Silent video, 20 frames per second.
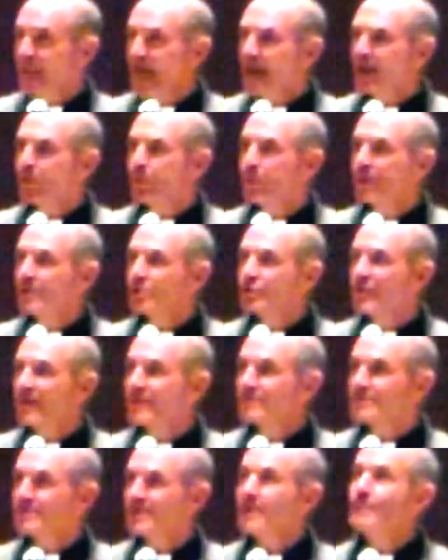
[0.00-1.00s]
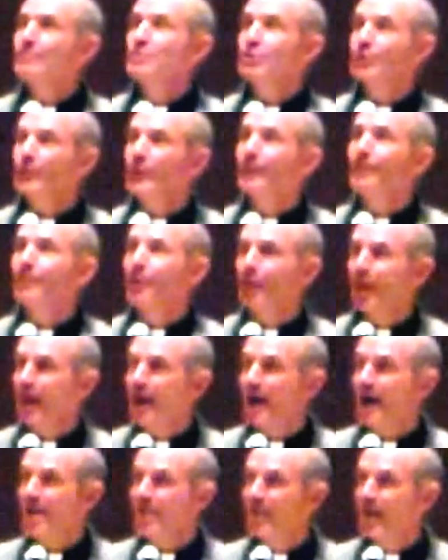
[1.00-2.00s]
language that seemed to
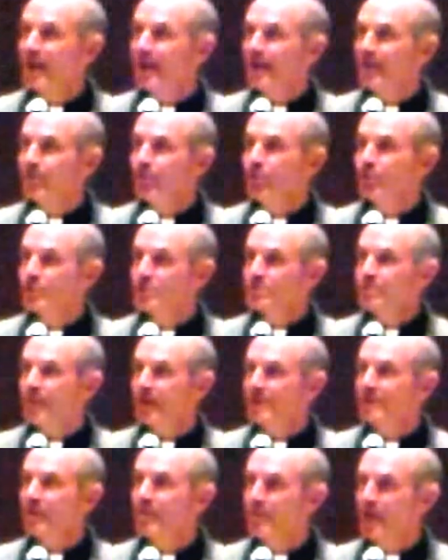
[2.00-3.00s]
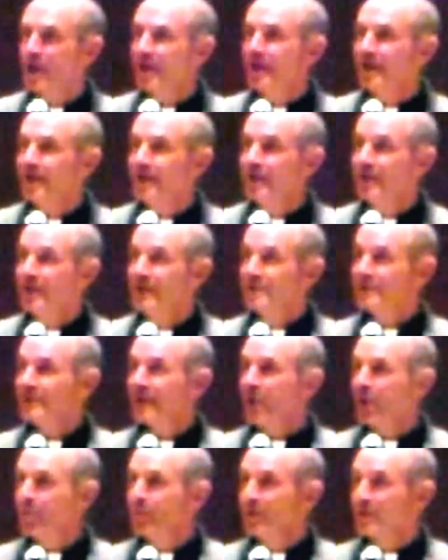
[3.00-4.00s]
imply that if you spent the money
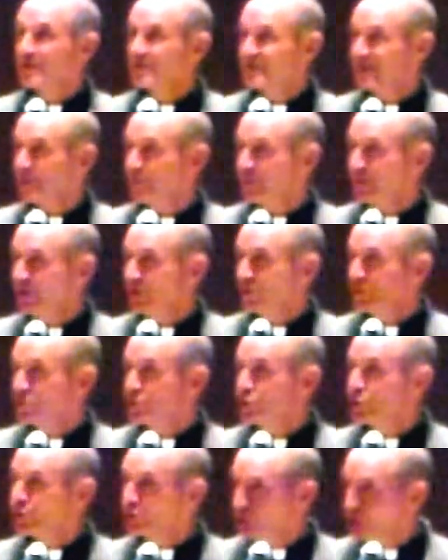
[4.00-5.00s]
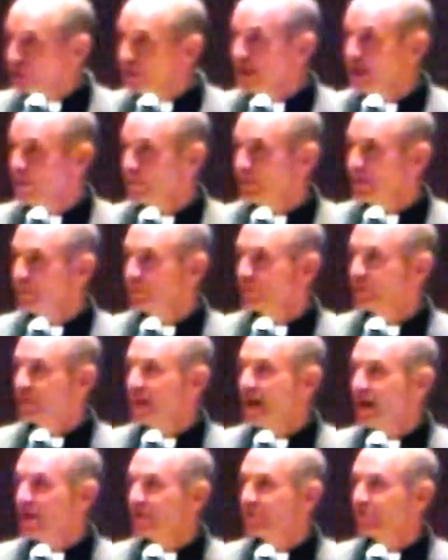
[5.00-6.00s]
to help build St. Peter's, you could get
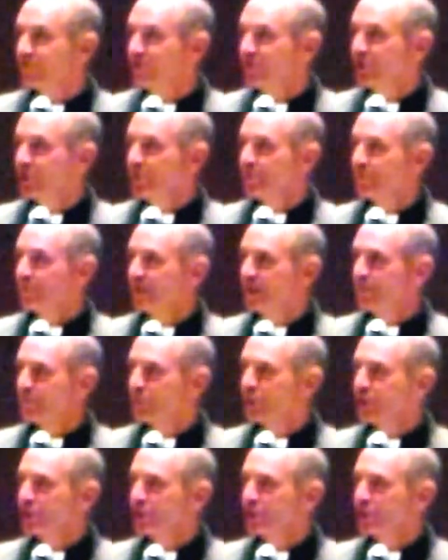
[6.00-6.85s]
people out of